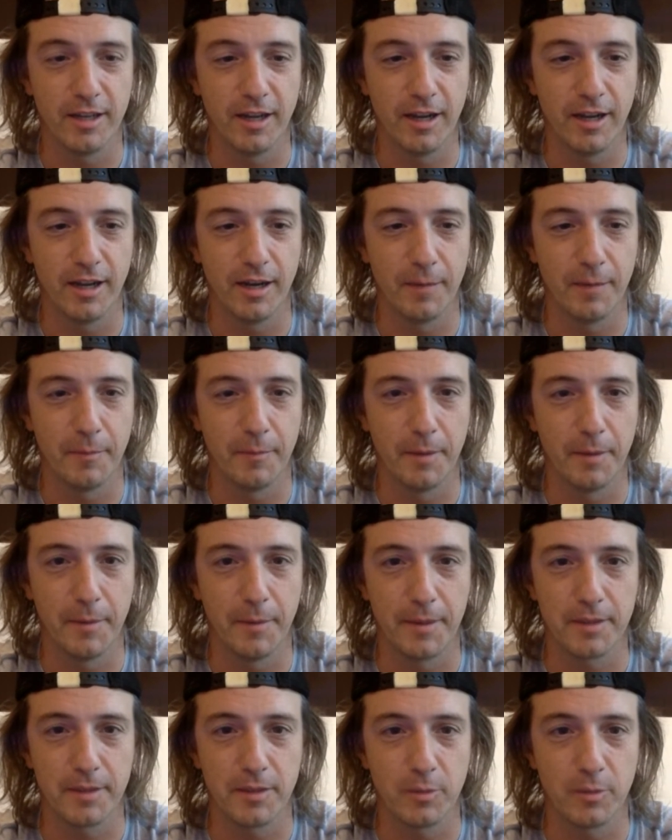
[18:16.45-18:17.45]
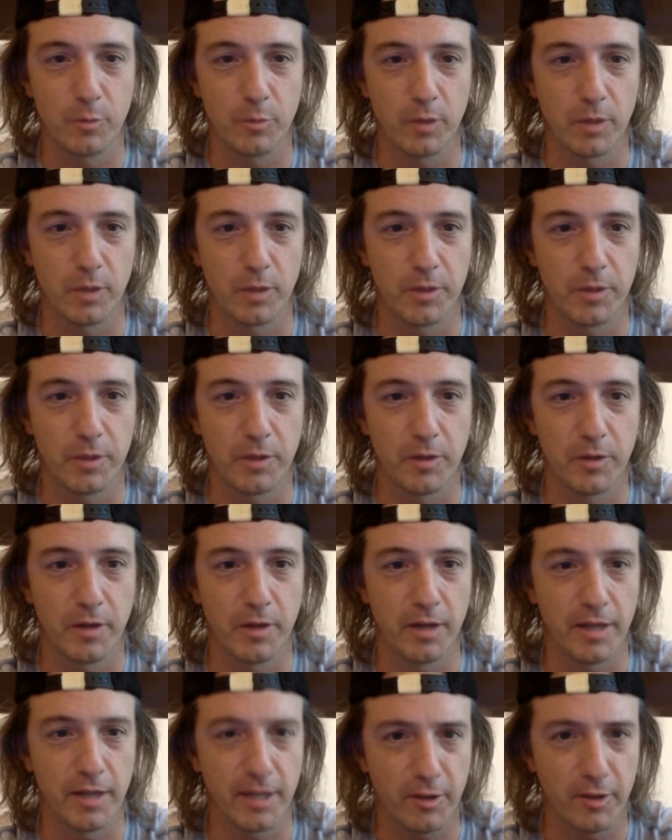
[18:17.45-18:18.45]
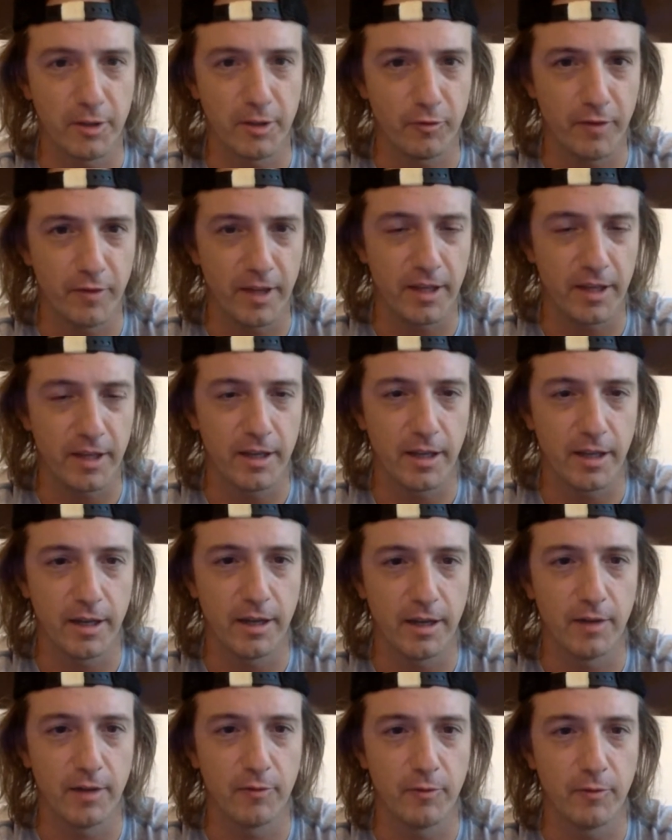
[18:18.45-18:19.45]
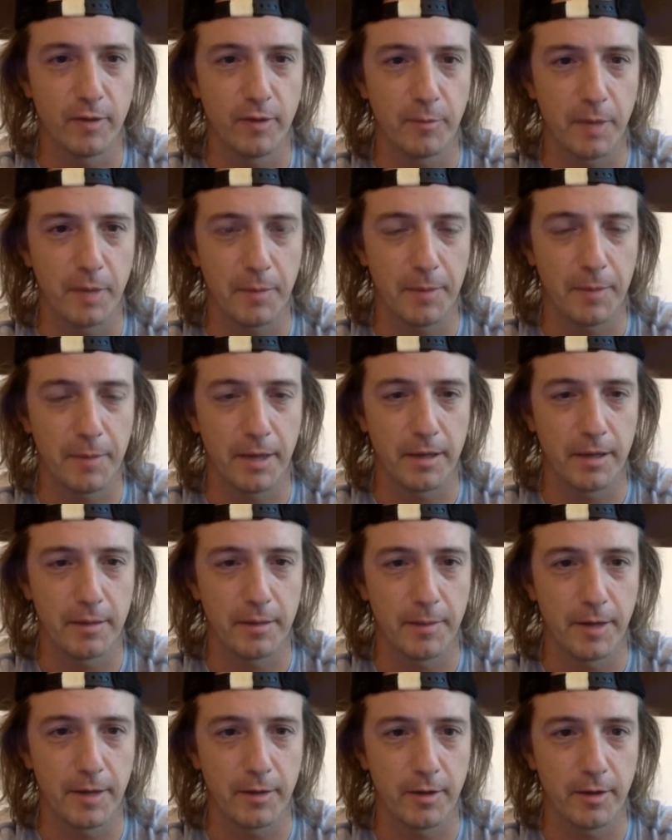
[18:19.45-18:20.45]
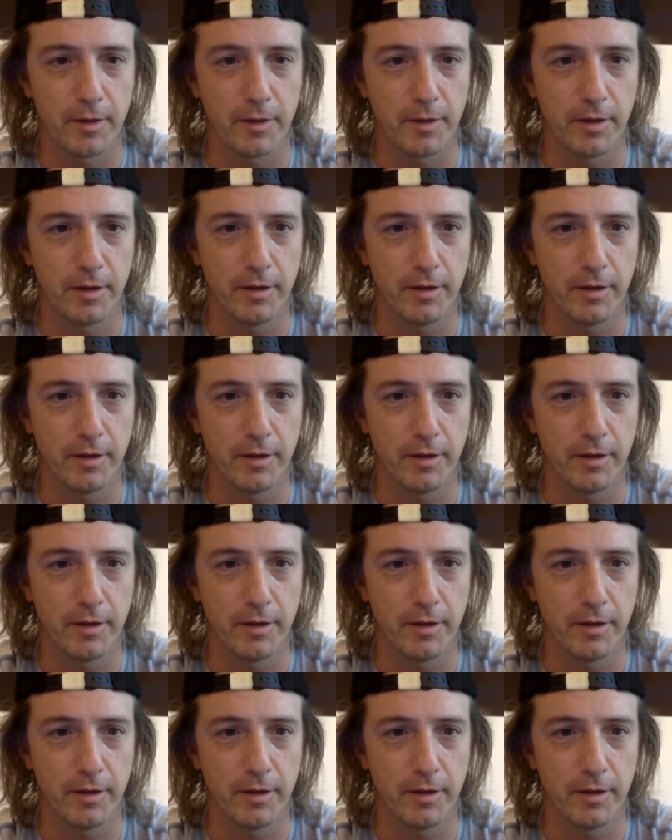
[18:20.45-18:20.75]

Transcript: I'm actually working with you now. I like your fake backpack in the background there.